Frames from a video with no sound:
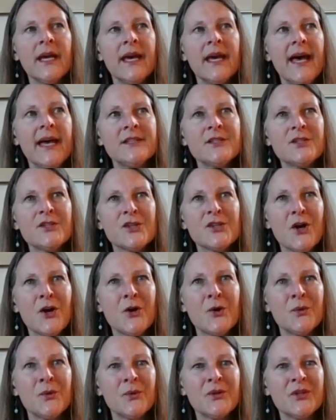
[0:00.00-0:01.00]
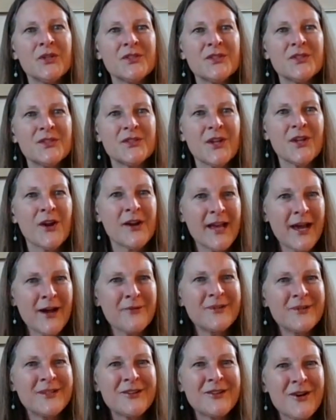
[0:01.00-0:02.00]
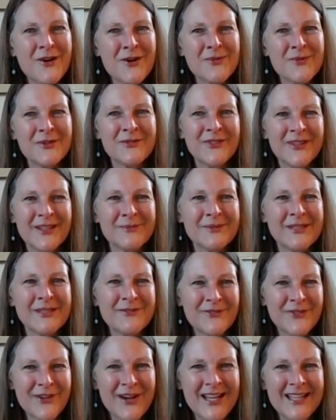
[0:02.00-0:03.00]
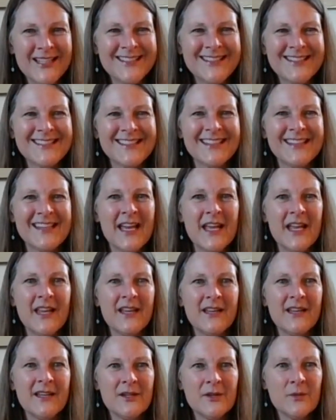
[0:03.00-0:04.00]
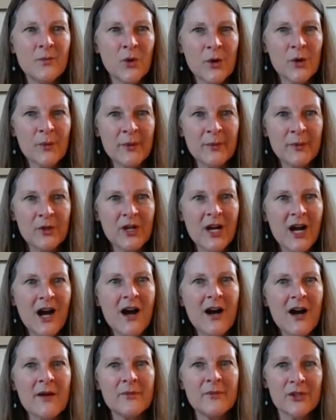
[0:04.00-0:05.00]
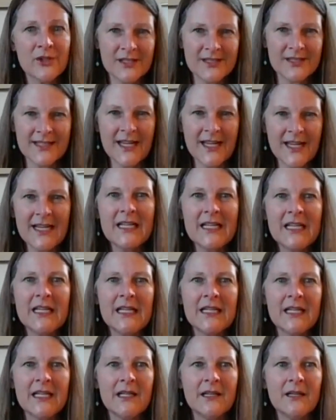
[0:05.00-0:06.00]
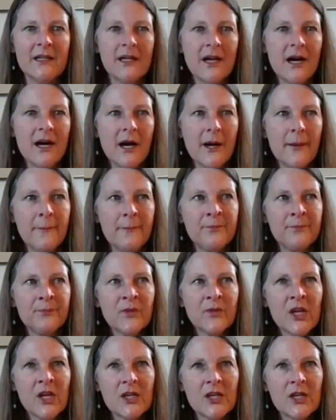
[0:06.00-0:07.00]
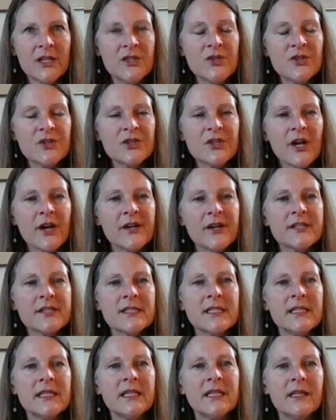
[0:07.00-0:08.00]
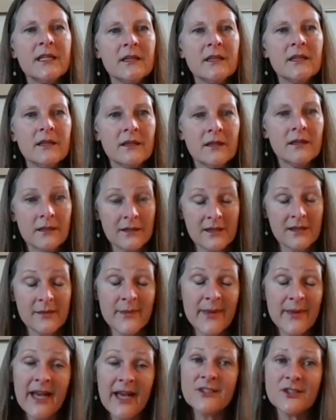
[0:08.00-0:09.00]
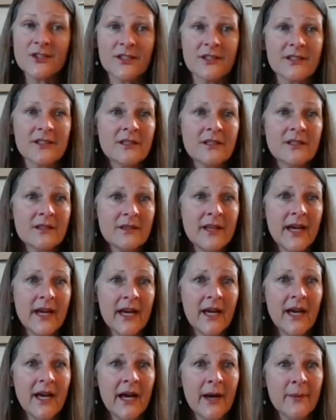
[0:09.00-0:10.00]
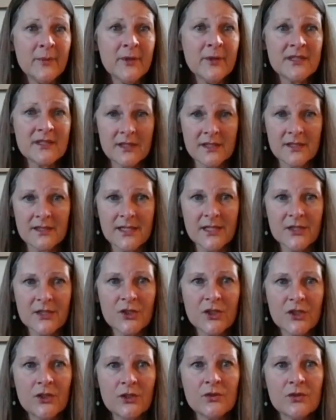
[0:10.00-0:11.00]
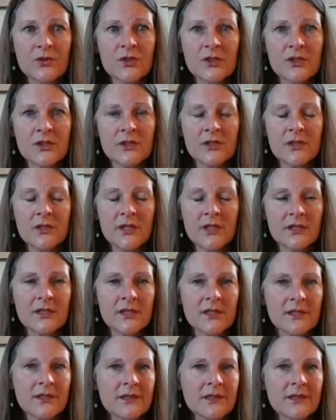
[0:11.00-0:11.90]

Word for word: And so you start out when you go home with family and friends, and then more people come, you're excited, and you start seeing the magic that happens in a session. The